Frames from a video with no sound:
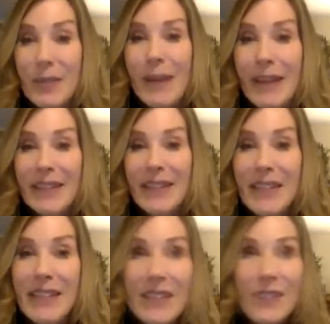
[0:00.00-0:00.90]
humanity.
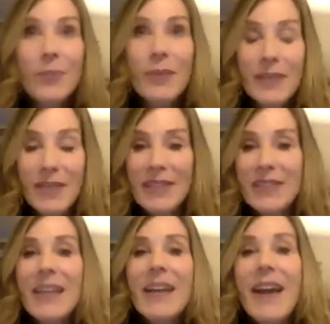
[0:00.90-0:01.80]
Each one of us
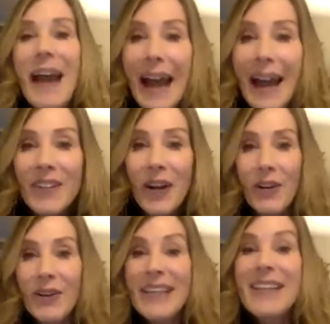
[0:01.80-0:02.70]
and
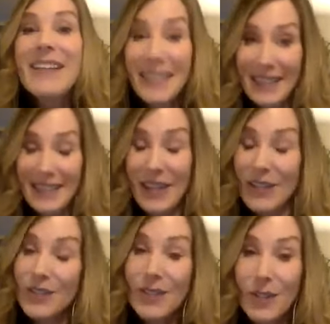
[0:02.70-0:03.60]
our healing
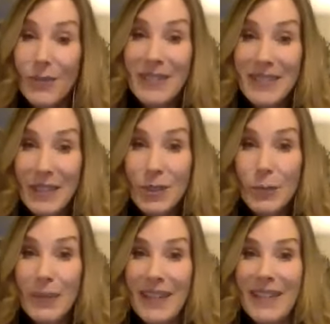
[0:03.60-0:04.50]
are so essential
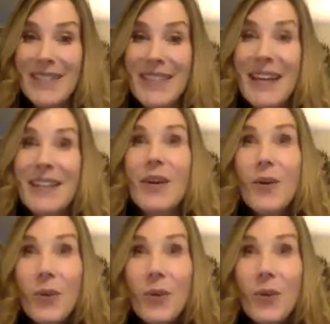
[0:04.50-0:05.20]
because then